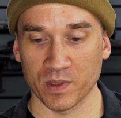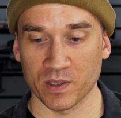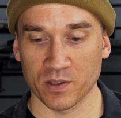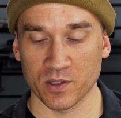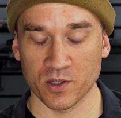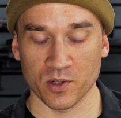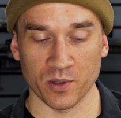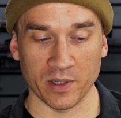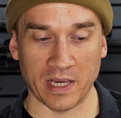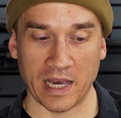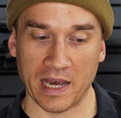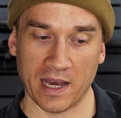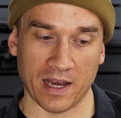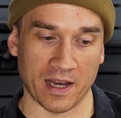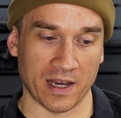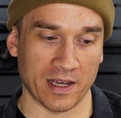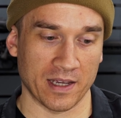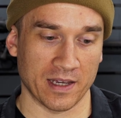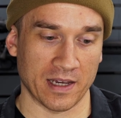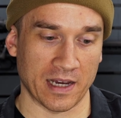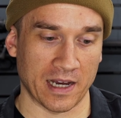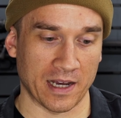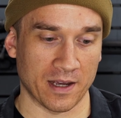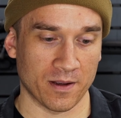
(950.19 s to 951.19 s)
So yeah,
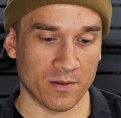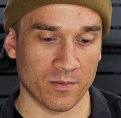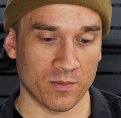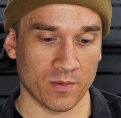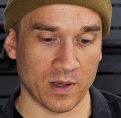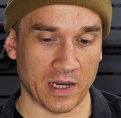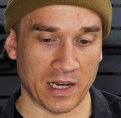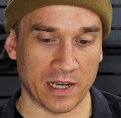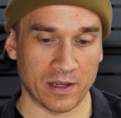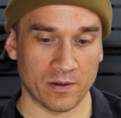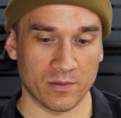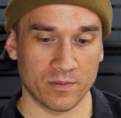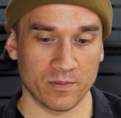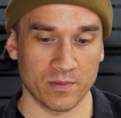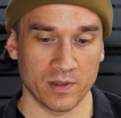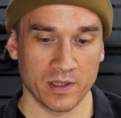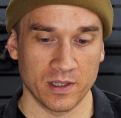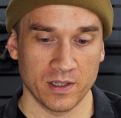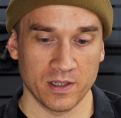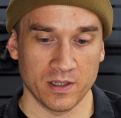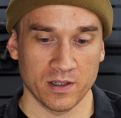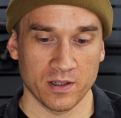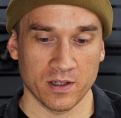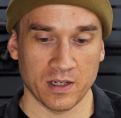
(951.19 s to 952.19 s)

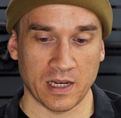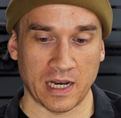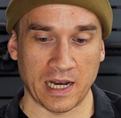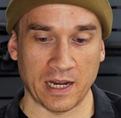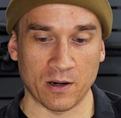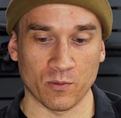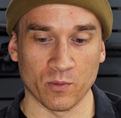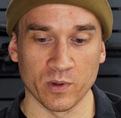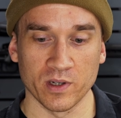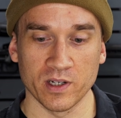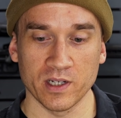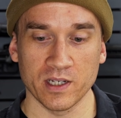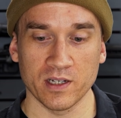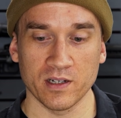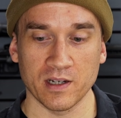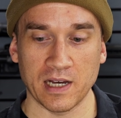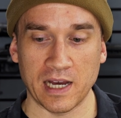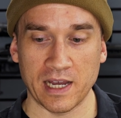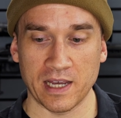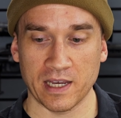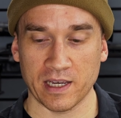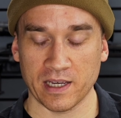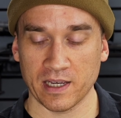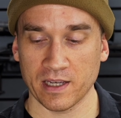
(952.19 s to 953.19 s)
I really
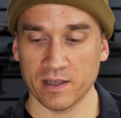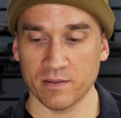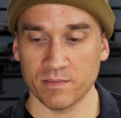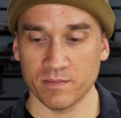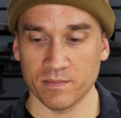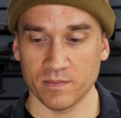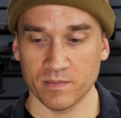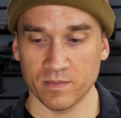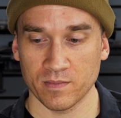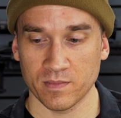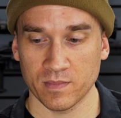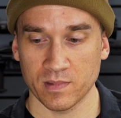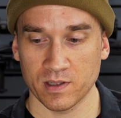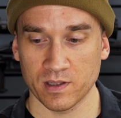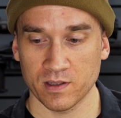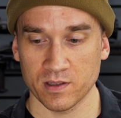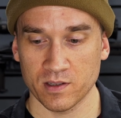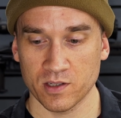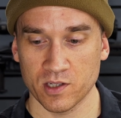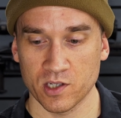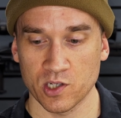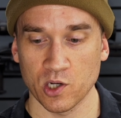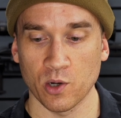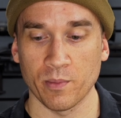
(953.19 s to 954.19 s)
like
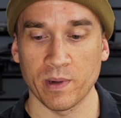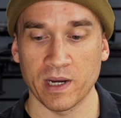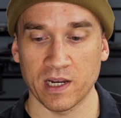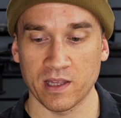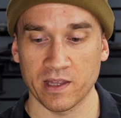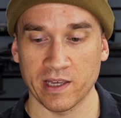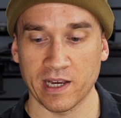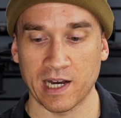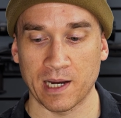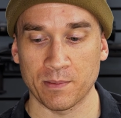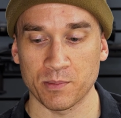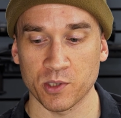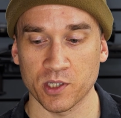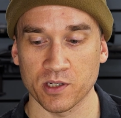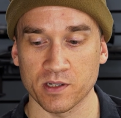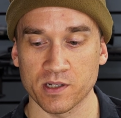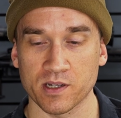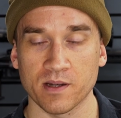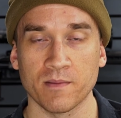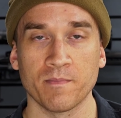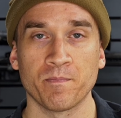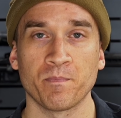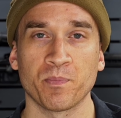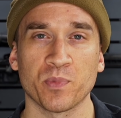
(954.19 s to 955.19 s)
so many of the
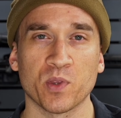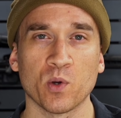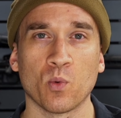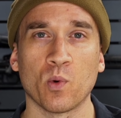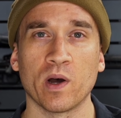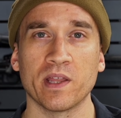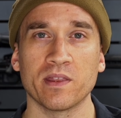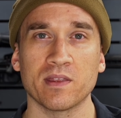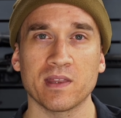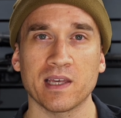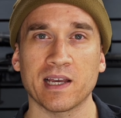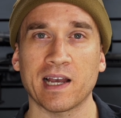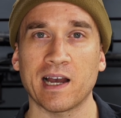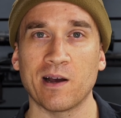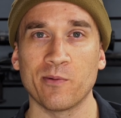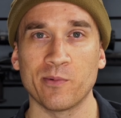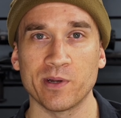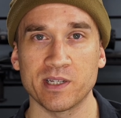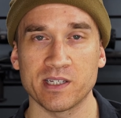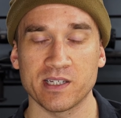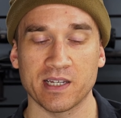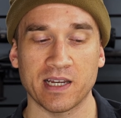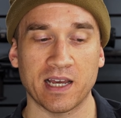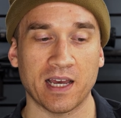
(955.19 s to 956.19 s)
options. The one thing I
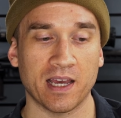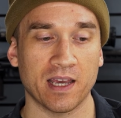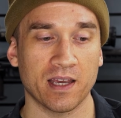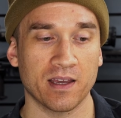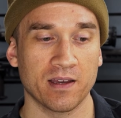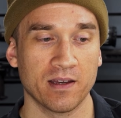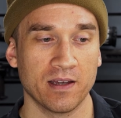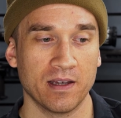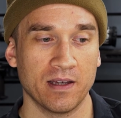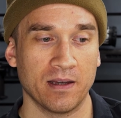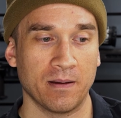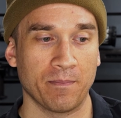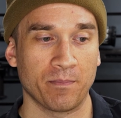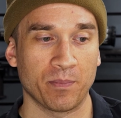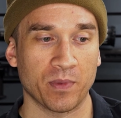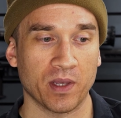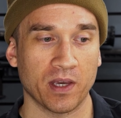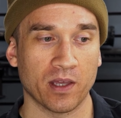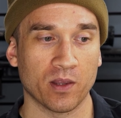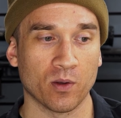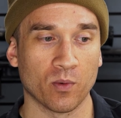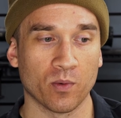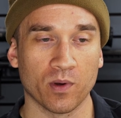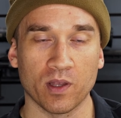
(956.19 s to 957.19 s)
would say,
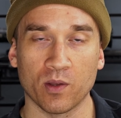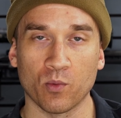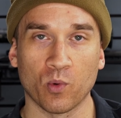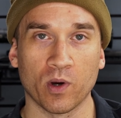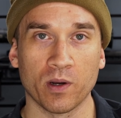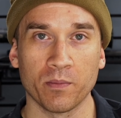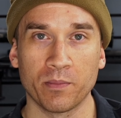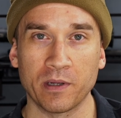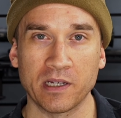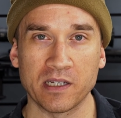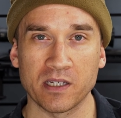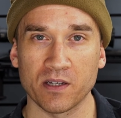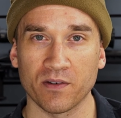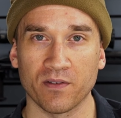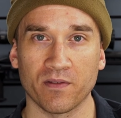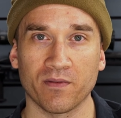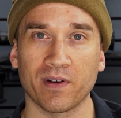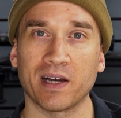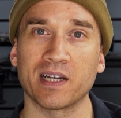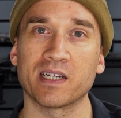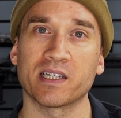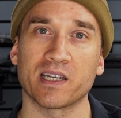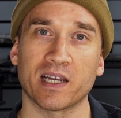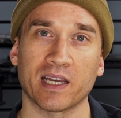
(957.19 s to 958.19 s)
and the one piece of
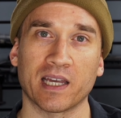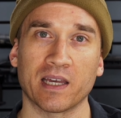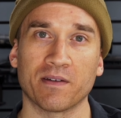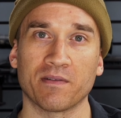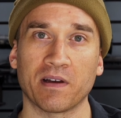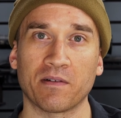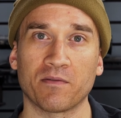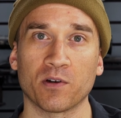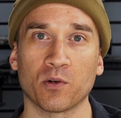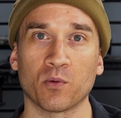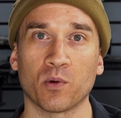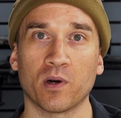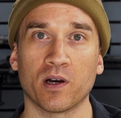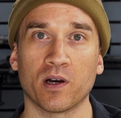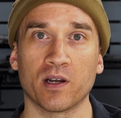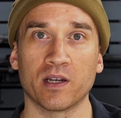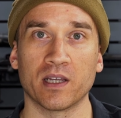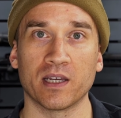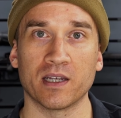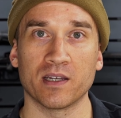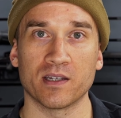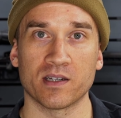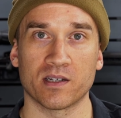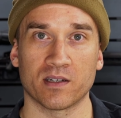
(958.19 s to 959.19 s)
advice I give everyone,
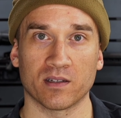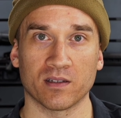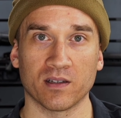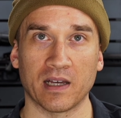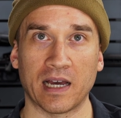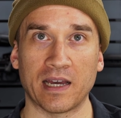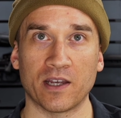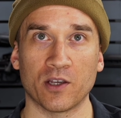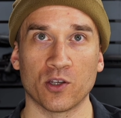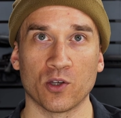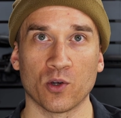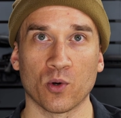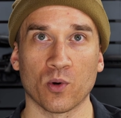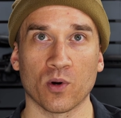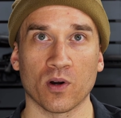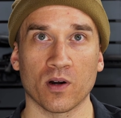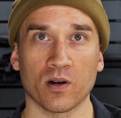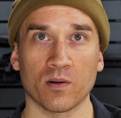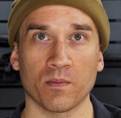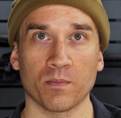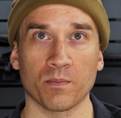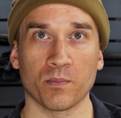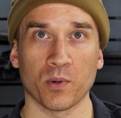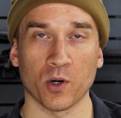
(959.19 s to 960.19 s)
is let
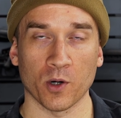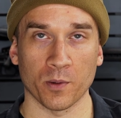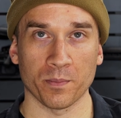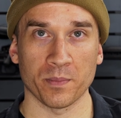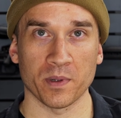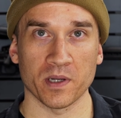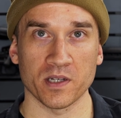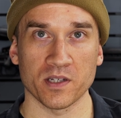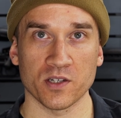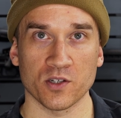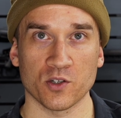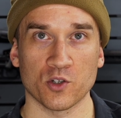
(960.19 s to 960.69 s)
your purpose